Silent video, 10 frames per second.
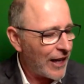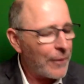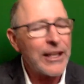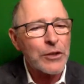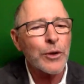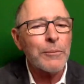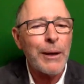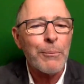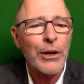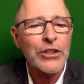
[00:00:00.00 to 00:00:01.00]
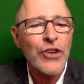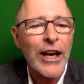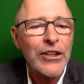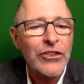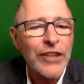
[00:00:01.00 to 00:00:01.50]
I mean, that's what people are
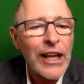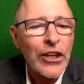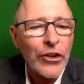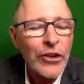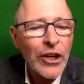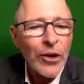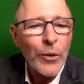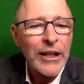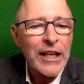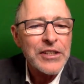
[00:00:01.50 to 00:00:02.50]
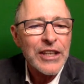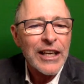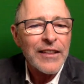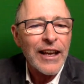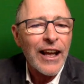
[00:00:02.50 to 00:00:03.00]
trying to tell you when they
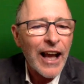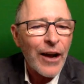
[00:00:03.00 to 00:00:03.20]
say that,